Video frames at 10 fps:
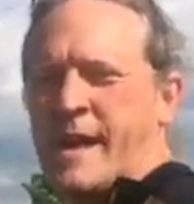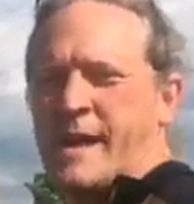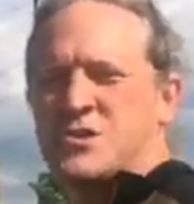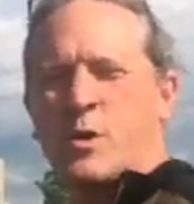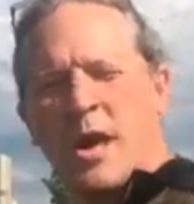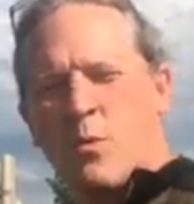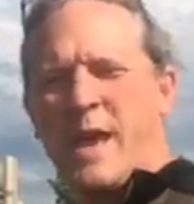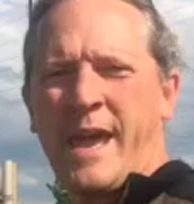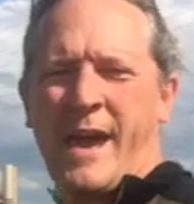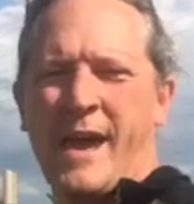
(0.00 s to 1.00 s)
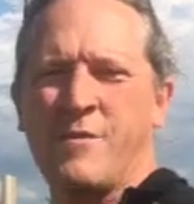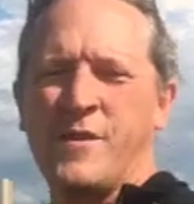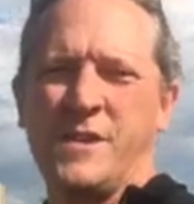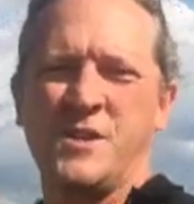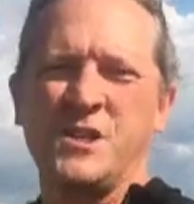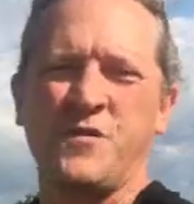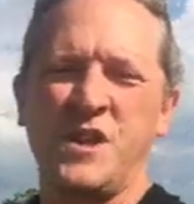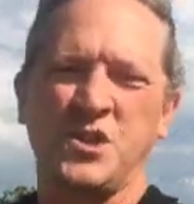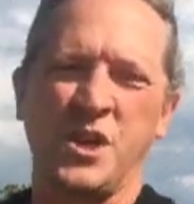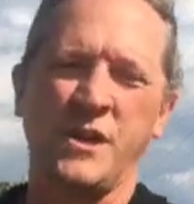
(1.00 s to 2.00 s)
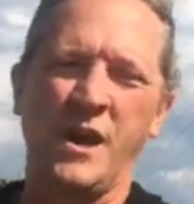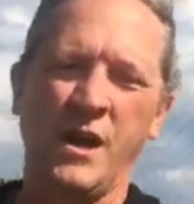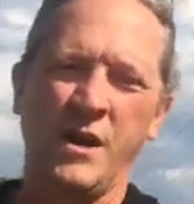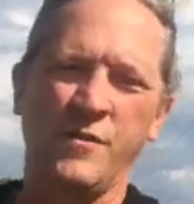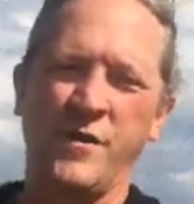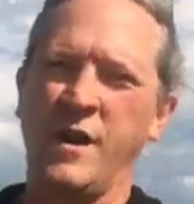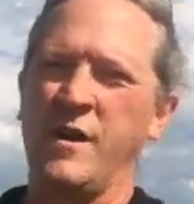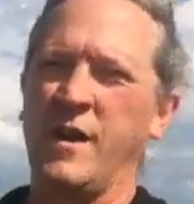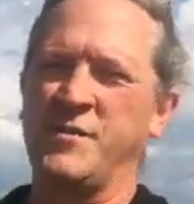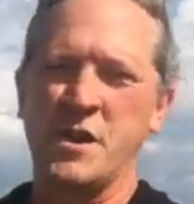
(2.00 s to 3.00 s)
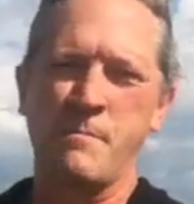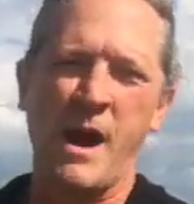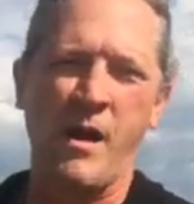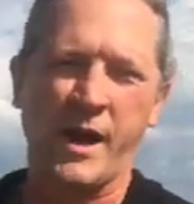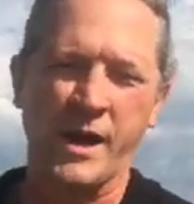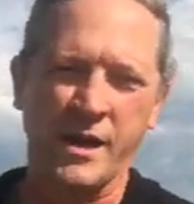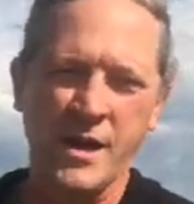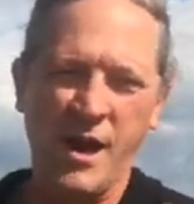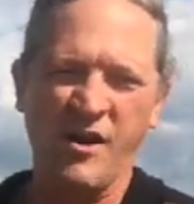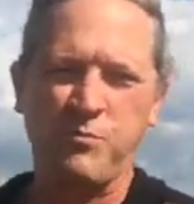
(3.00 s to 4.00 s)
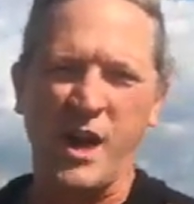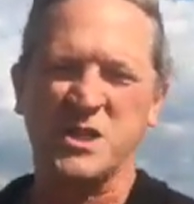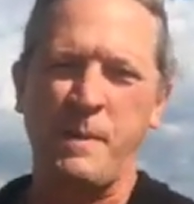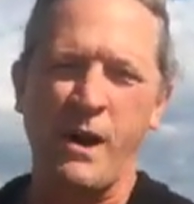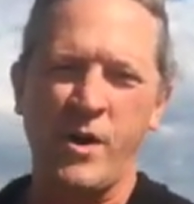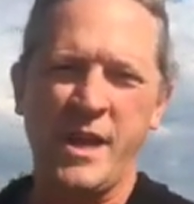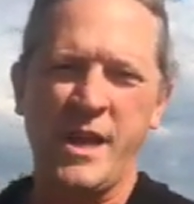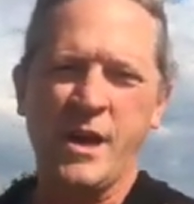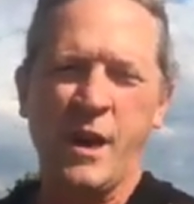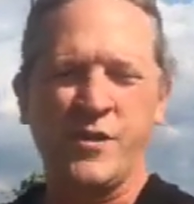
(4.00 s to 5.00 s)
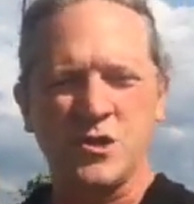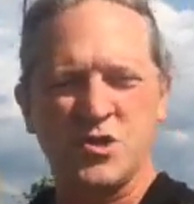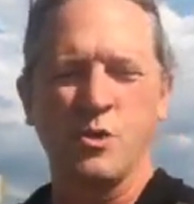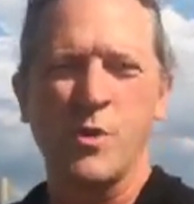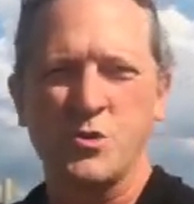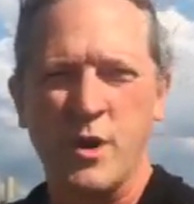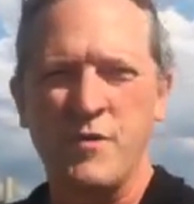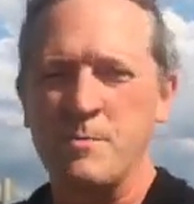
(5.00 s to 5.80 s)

So here we have this vision of an America of prosperity, of consumer-driven